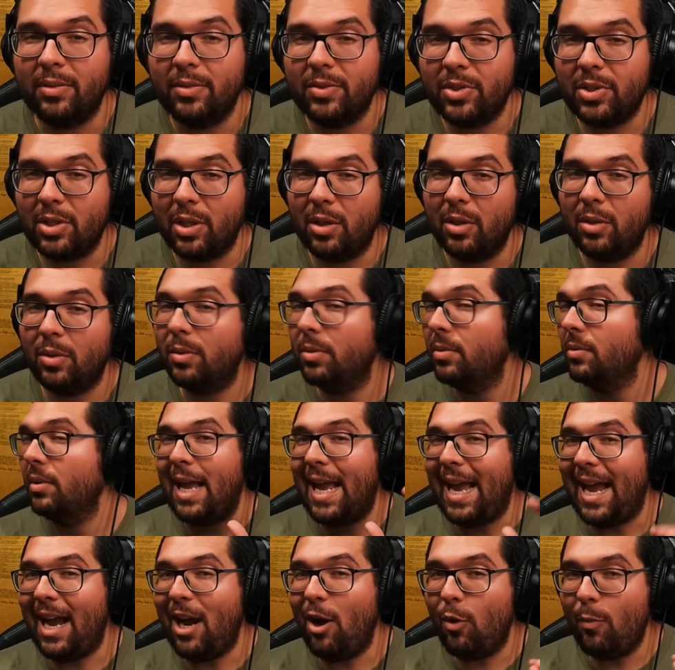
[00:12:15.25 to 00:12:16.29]
So
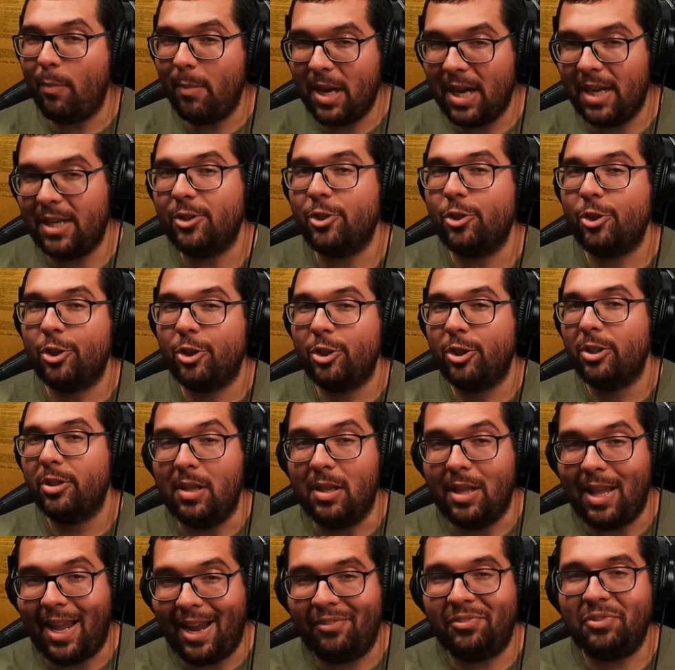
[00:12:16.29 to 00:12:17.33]
how much
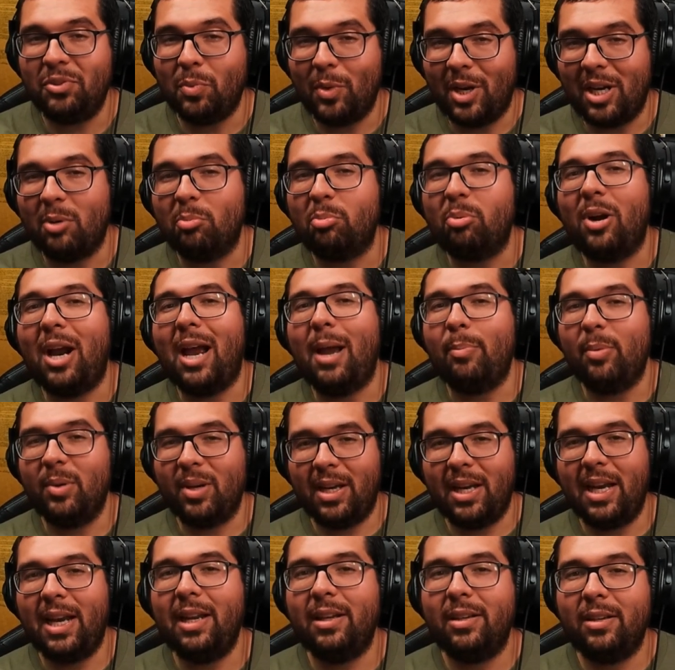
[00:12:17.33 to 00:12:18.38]
left wing
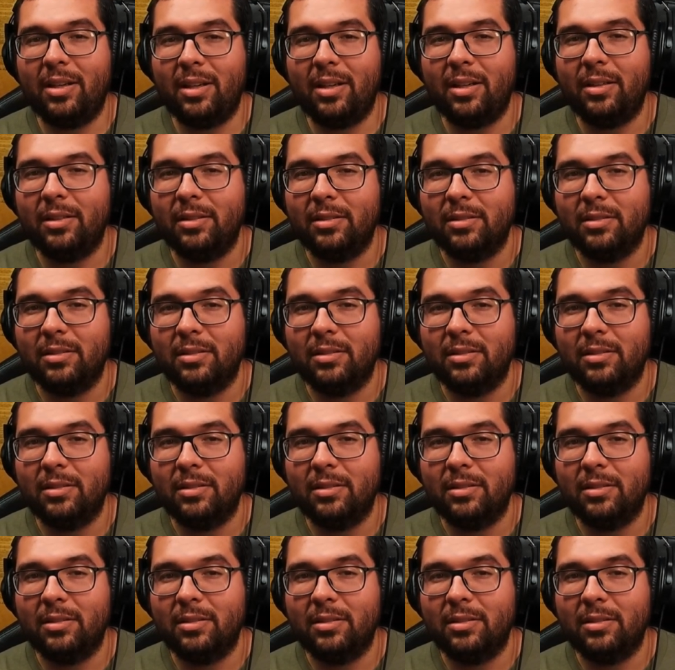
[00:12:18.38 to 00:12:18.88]
propaganda